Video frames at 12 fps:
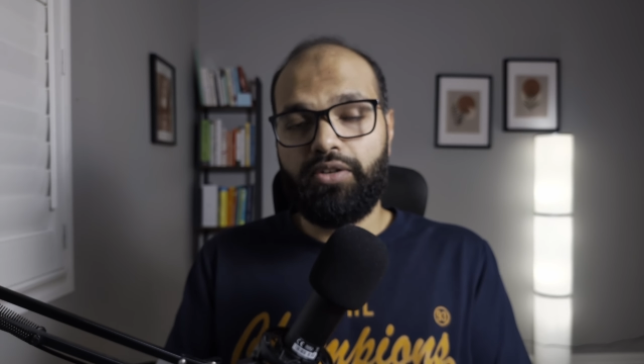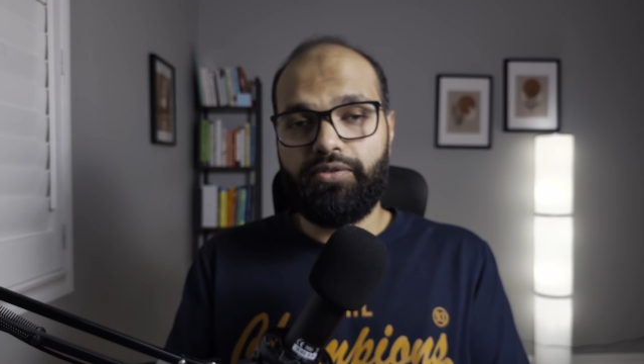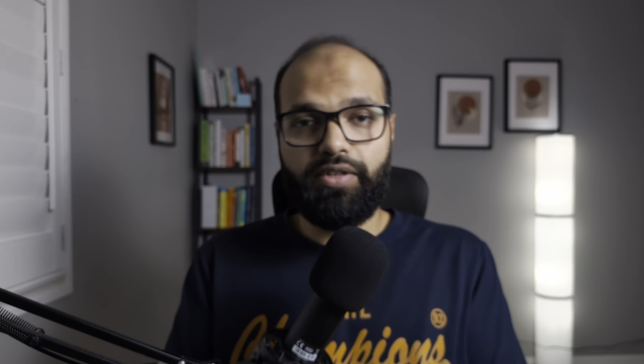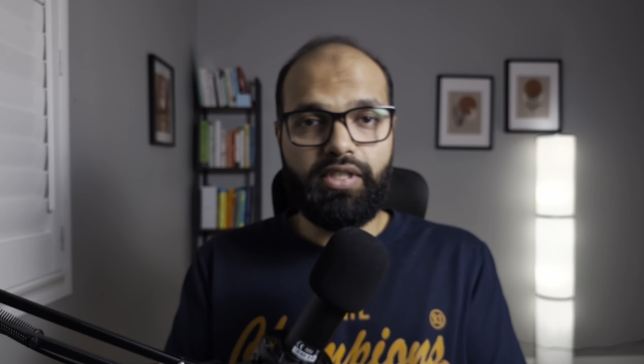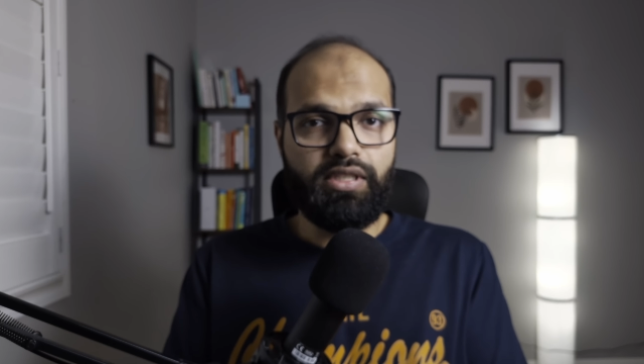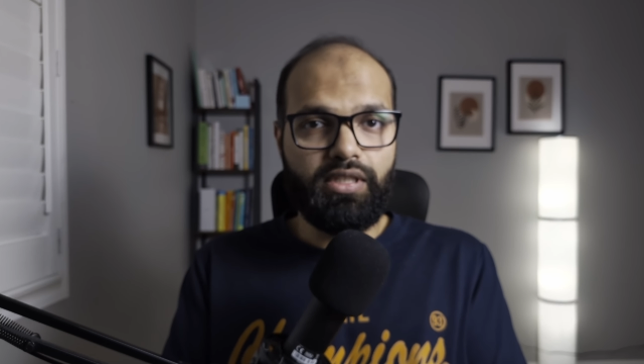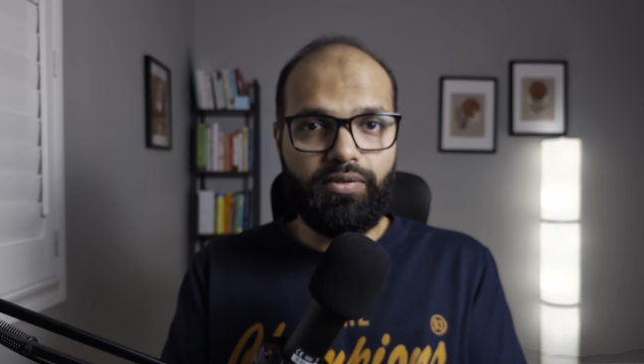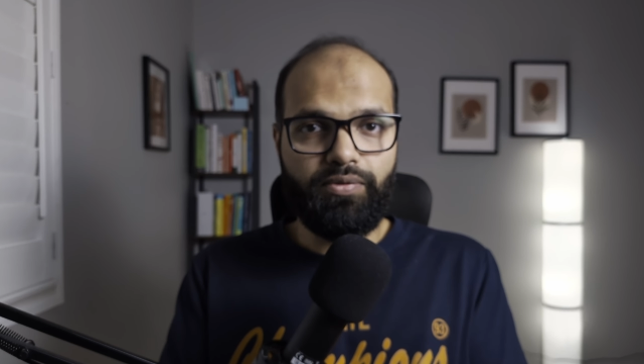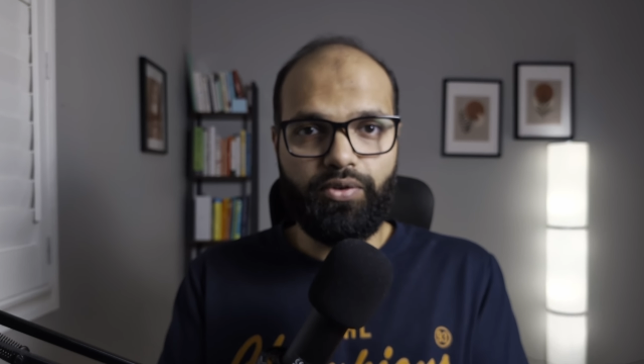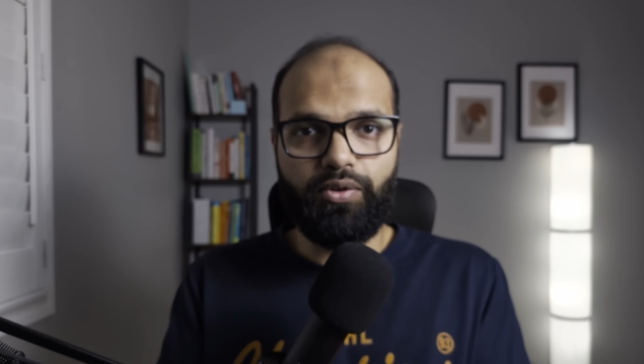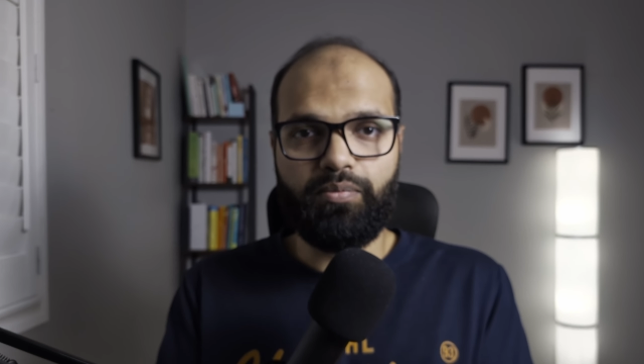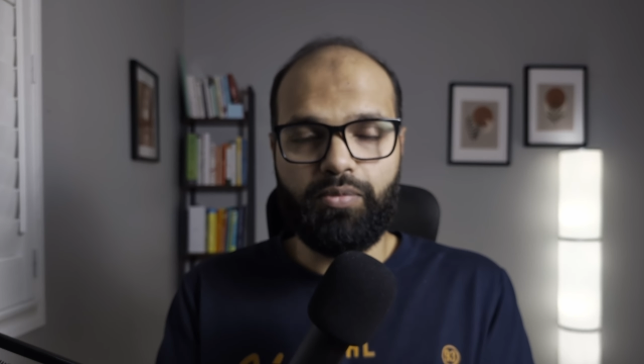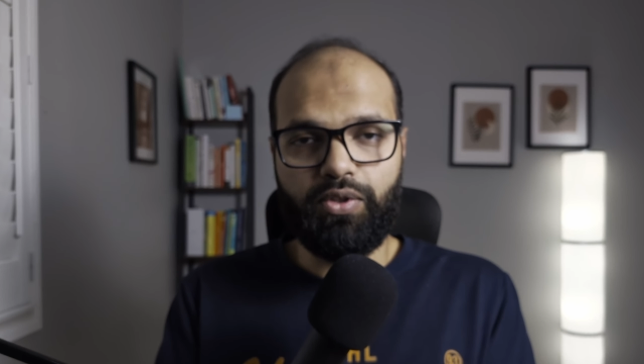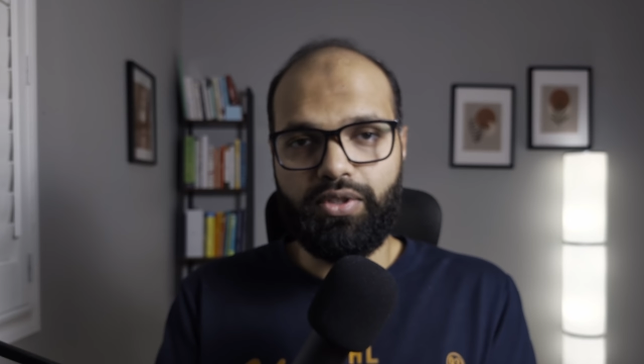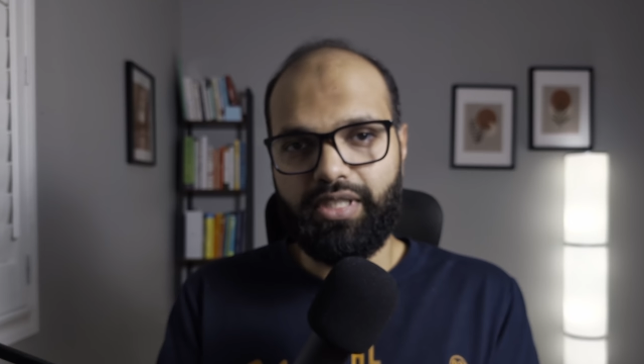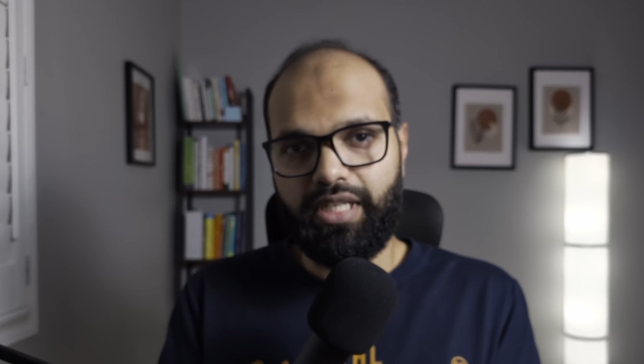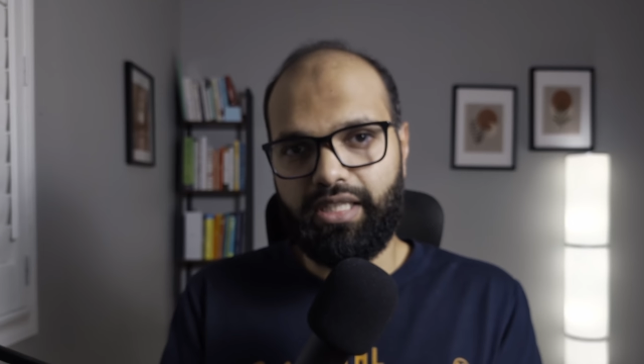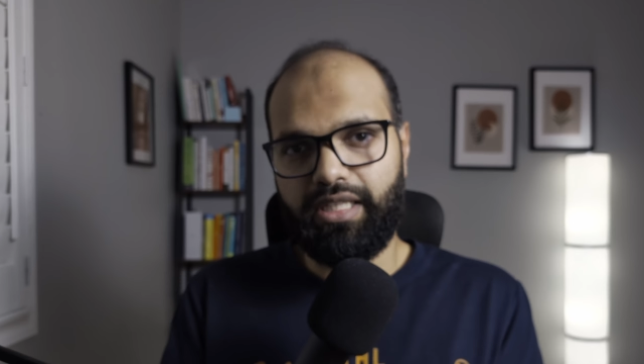First and
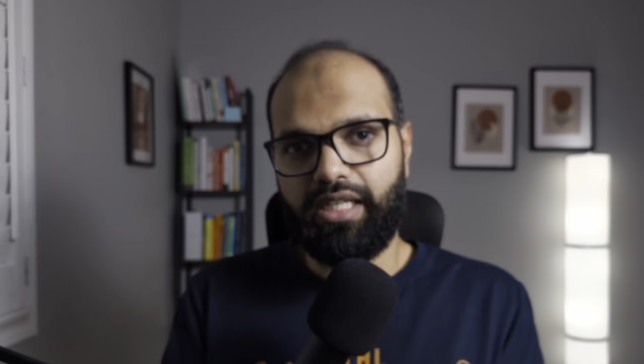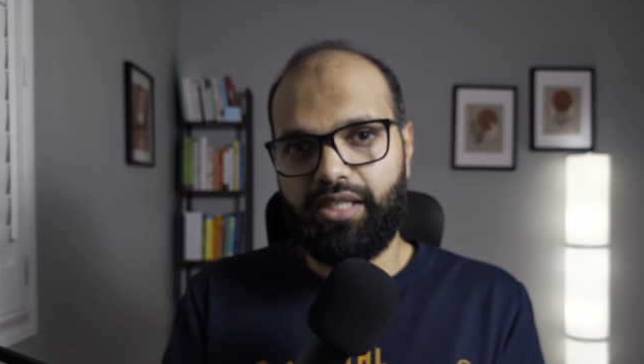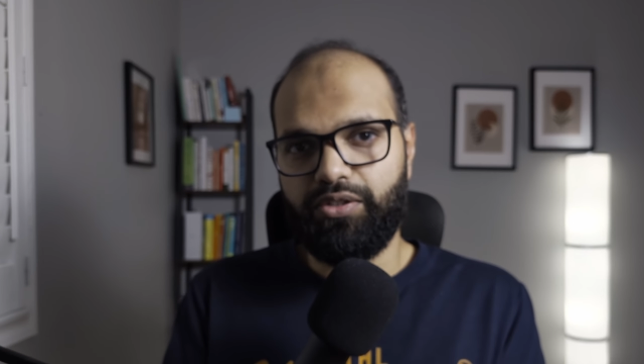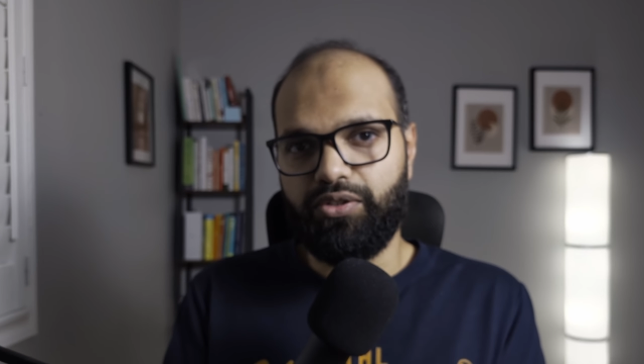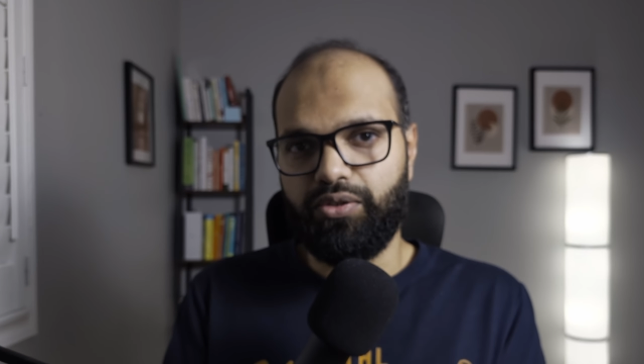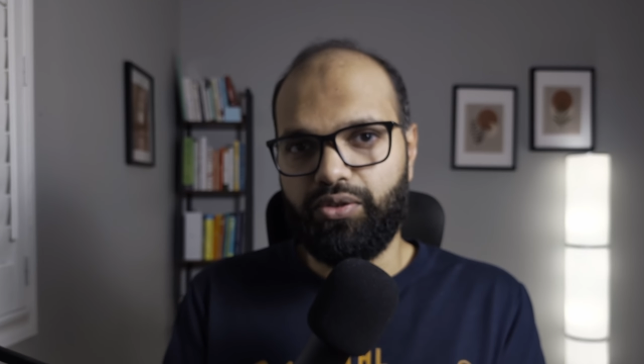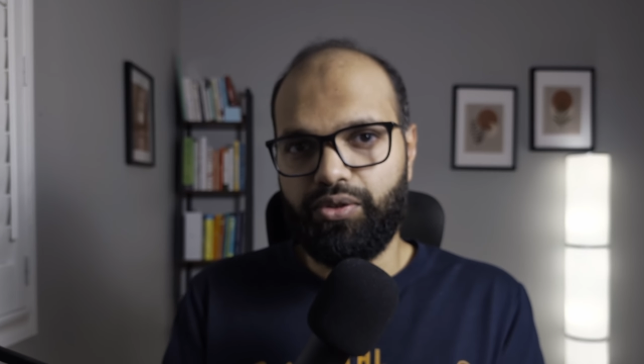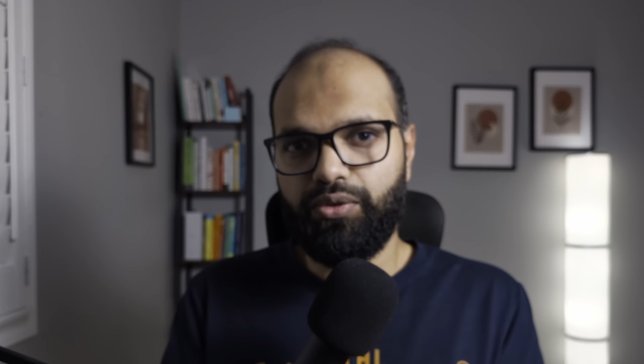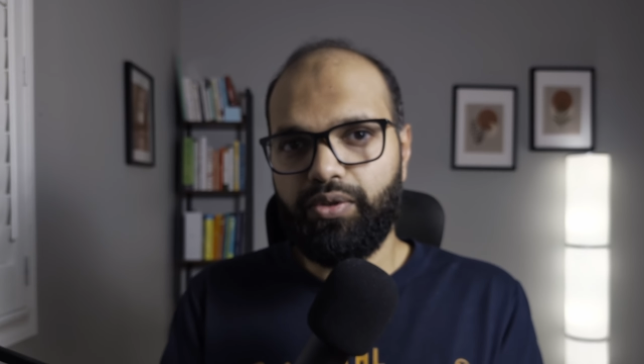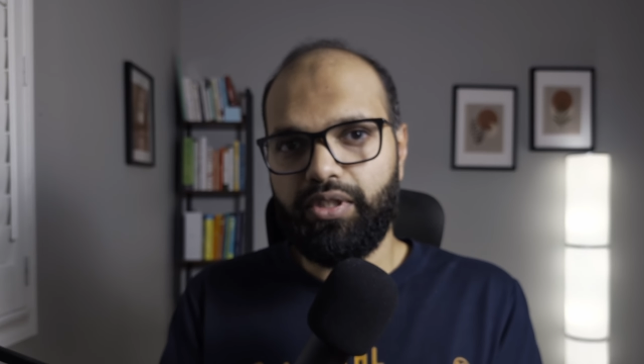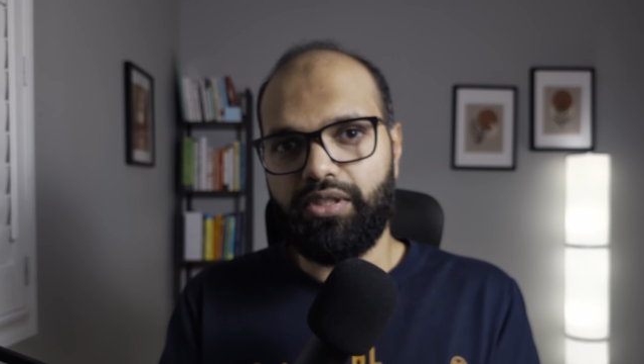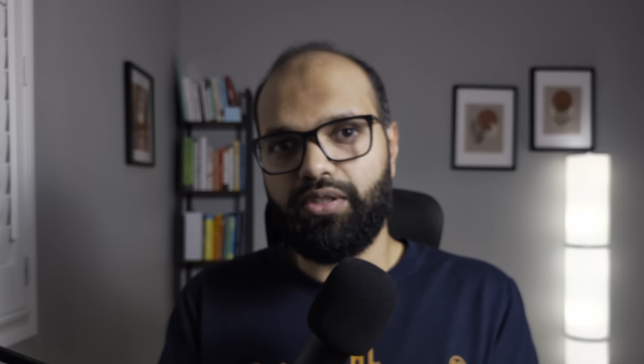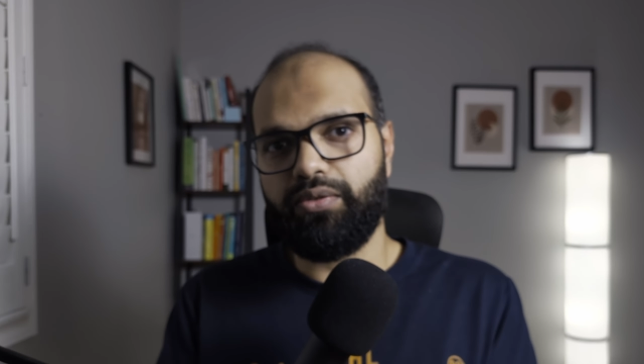foremost thing that you should do is